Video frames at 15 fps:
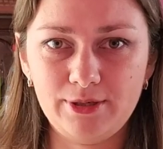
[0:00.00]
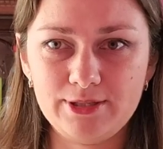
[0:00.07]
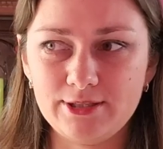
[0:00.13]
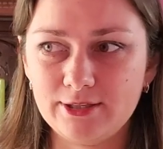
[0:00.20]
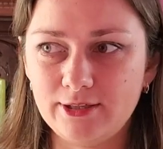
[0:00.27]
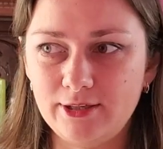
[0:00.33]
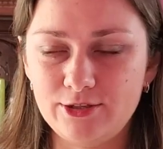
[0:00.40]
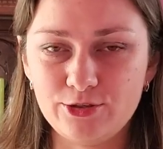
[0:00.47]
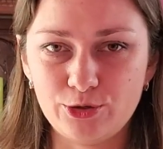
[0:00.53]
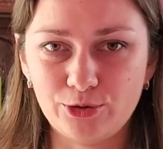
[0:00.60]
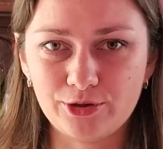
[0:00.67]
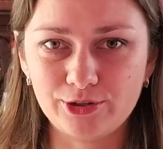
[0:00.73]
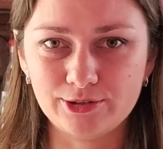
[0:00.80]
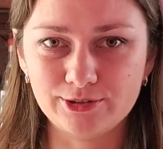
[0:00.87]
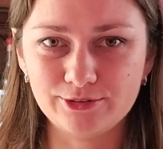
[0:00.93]
basically
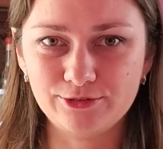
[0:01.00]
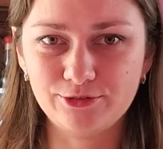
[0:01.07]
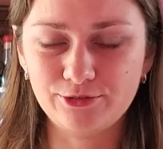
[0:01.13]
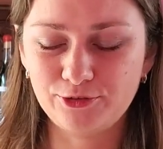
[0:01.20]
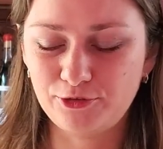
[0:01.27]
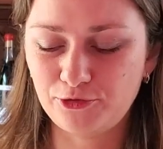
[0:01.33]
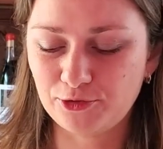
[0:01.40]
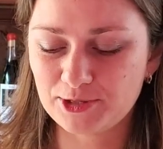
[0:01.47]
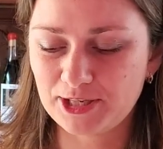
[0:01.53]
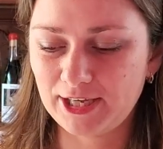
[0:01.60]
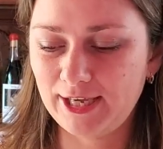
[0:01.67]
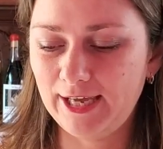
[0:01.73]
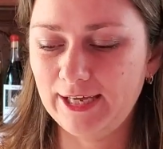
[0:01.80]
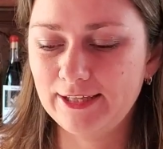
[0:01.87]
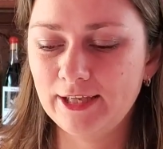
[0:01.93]
circle for the
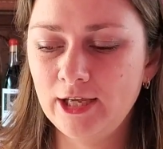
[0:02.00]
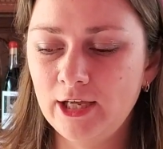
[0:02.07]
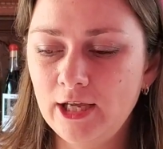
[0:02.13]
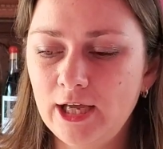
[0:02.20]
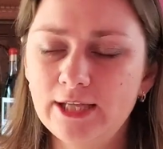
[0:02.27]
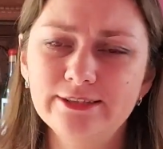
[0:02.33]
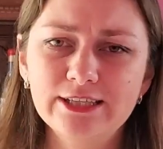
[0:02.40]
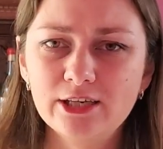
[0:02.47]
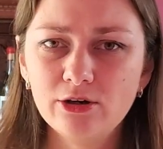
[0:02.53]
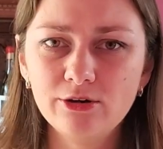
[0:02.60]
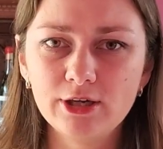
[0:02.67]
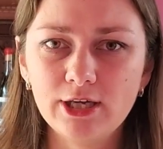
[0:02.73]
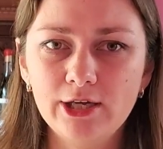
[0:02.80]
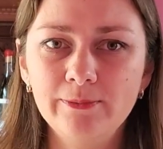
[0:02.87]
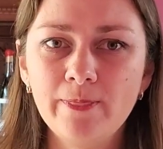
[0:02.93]
head. And like,
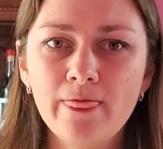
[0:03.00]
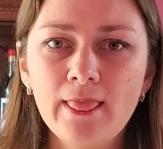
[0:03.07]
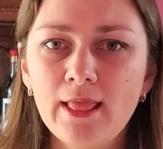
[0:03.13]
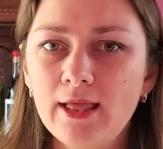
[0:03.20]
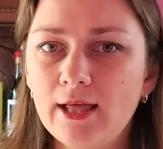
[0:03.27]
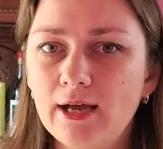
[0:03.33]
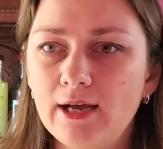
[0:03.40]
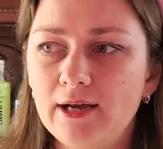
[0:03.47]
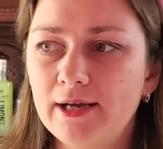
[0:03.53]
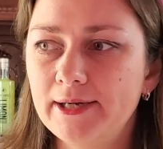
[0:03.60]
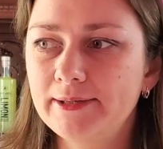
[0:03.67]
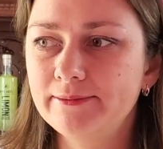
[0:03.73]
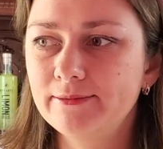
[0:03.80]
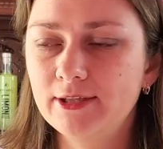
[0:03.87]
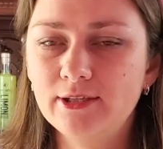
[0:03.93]
okay,
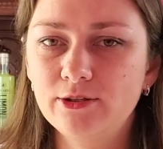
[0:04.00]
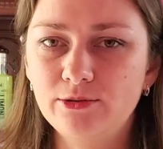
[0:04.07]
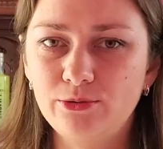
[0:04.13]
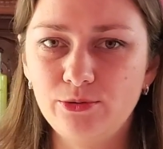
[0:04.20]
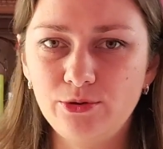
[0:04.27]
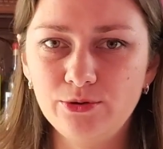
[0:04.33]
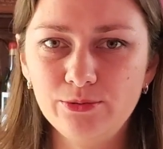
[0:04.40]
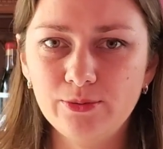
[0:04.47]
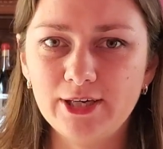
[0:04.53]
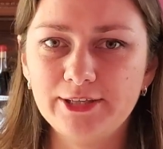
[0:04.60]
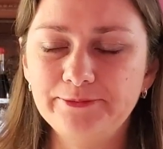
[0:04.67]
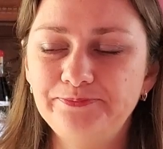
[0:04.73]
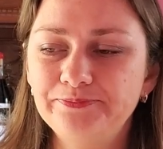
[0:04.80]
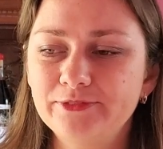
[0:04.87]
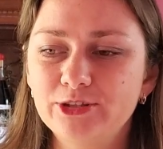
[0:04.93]
I can do a new
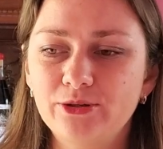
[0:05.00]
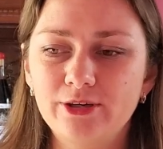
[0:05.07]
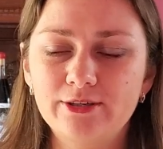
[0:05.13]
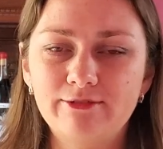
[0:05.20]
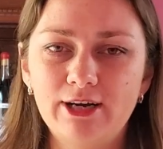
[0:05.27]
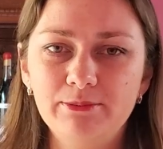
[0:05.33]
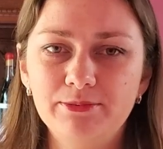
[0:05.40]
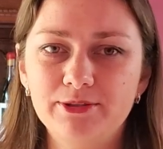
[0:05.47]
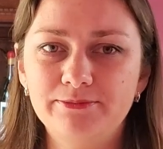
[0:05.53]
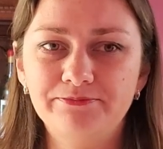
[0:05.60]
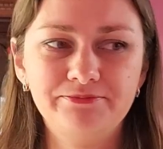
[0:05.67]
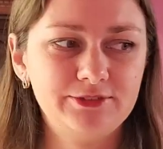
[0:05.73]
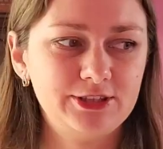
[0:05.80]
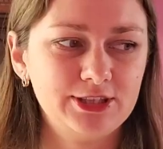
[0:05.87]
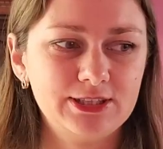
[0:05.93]
one. So I grabbed
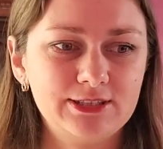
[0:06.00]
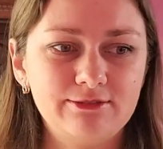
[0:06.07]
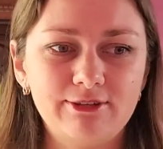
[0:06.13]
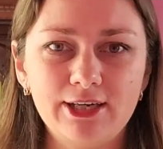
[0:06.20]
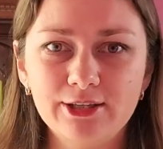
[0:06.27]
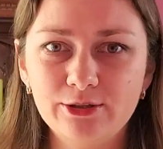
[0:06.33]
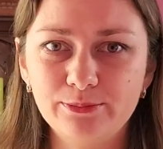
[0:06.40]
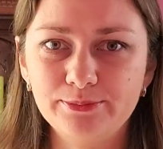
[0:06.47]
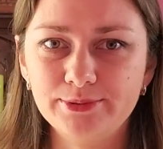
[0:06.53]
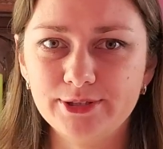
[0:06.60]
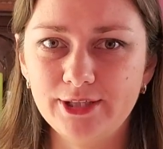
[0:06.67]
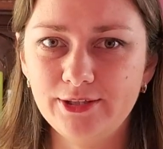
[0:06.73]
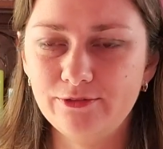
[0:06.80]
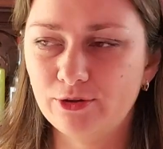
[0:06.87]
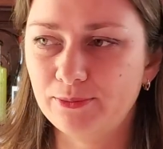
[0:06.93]
just a random
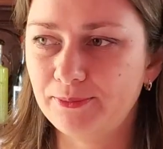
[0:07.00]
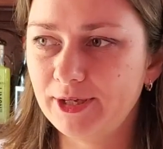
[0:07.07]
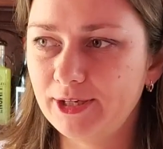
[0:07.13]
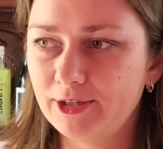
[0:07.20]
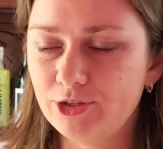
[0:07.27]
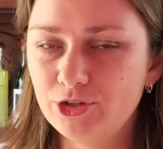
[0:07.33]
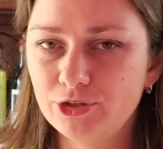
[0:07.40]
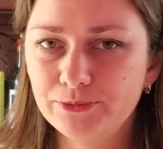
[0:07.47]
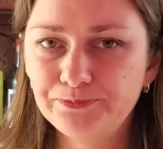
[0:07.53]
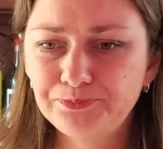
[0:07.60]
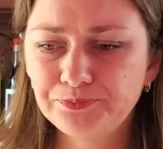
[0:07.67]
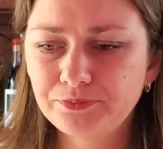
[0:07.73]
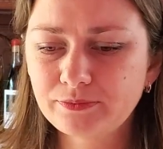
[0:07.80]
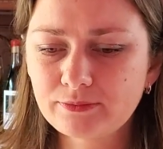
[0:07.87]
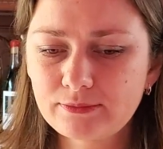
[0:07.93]
plate from my kitchen.
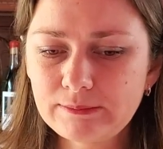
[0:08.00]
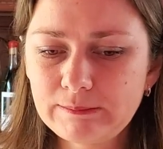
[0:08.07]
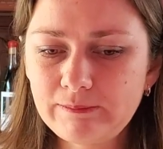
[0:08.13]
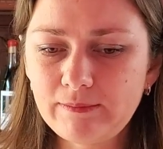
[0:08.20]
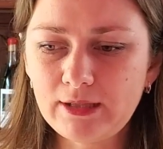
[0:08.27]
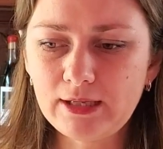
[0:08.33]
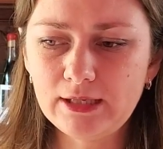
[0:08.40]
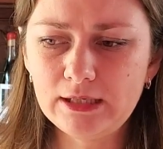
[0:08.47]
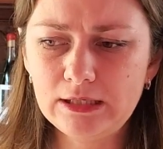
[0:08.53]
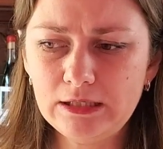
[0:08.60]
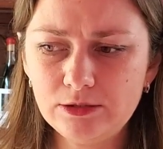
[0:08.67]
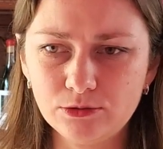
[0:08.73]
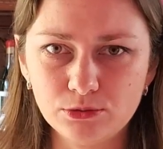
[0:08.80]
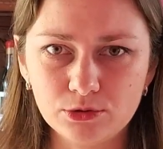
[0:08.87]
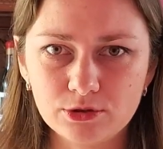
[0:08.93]

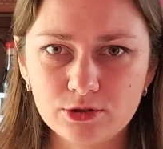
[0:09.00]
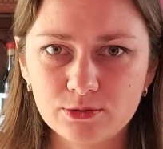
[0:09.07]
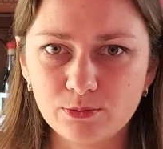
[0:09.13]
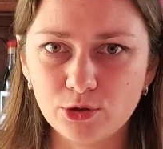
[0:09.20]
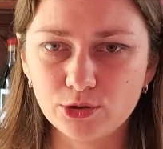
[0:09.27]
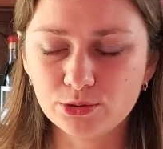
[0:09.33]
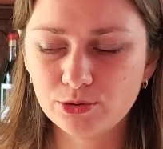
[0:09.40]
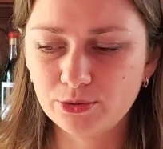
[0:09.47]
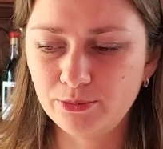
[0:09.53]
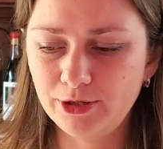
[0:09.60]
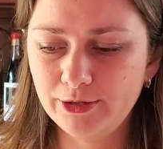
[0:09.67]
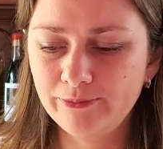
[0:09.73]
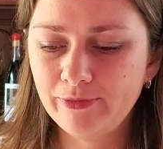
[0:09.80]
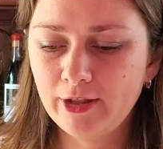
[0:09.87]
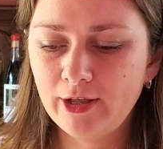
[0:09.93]
It looked small to
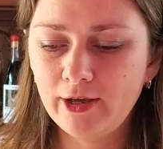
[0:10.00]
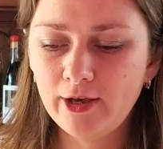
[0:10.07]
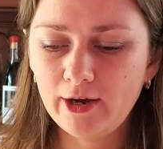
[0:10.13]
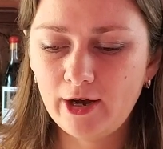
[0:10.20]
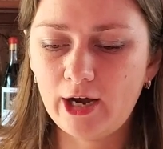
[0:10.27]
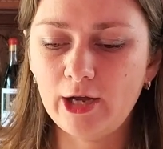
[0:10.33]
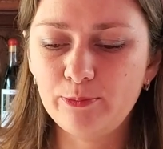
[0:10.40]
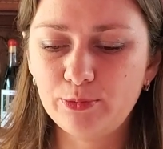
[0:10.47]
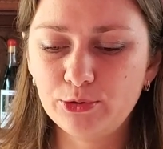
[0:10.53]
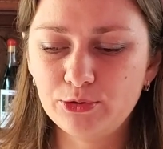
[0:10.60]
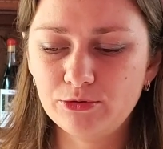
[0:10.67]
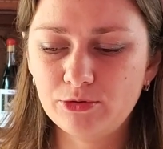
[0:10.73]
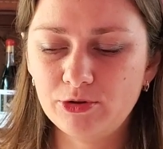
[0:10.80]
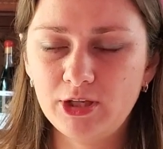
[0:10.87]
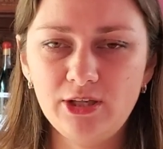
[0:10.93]
me. I
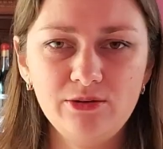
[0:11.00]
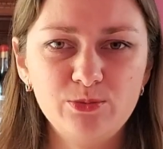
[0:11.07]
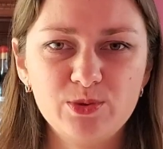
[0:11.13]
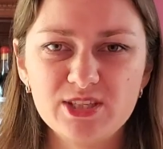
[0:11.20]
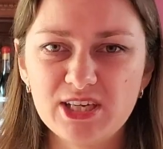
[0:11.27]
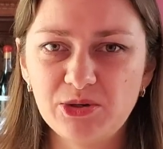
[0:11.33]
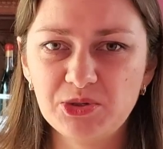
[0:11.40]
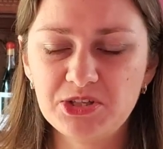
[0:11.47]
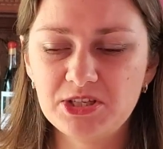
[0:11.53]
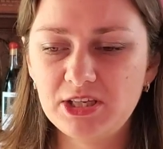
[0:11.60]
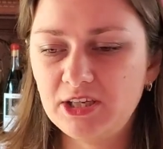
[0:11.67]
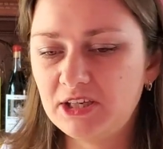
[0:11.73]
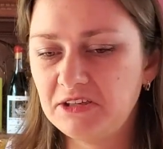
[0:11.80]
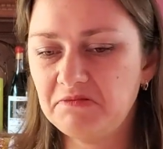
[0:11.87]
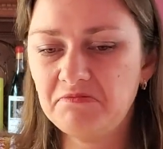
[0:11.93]
put it in without
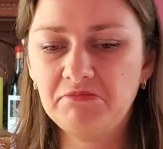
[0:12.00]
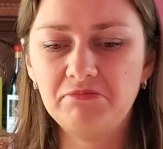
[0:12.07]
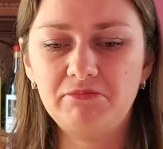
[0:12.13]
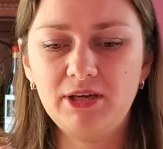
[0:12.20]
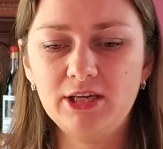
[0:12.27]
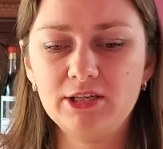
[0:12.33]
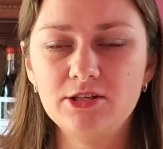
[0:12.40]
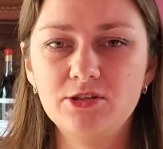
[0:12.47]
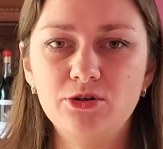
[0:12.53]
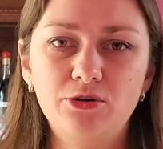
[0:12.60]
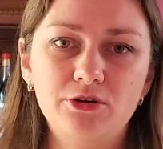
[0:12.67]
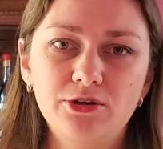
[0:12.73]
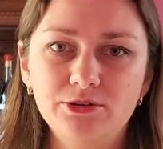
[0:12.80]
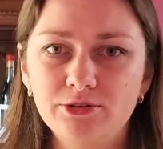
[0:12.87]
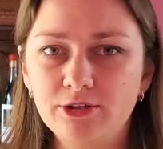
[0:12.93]
thinking, make a
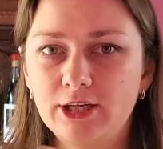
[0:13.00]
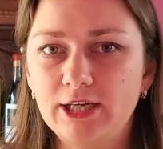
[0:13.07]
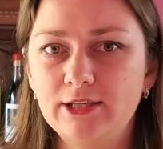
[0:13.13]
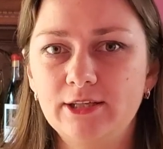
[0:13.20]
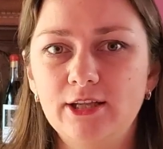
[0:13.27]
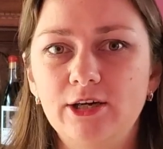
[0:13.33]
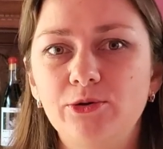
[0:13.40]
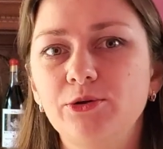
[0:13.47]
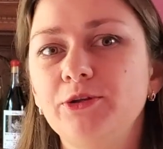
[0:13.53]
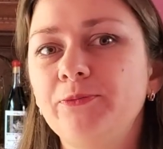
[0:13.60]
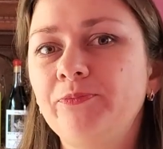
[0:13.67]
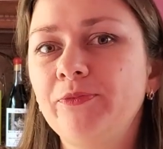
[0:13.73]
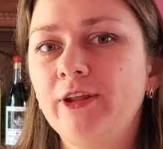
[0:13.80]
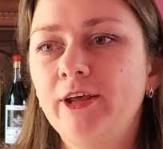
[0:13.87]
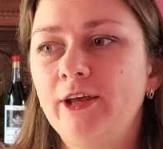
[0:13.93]
circle, cut it
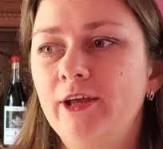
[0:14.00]
out,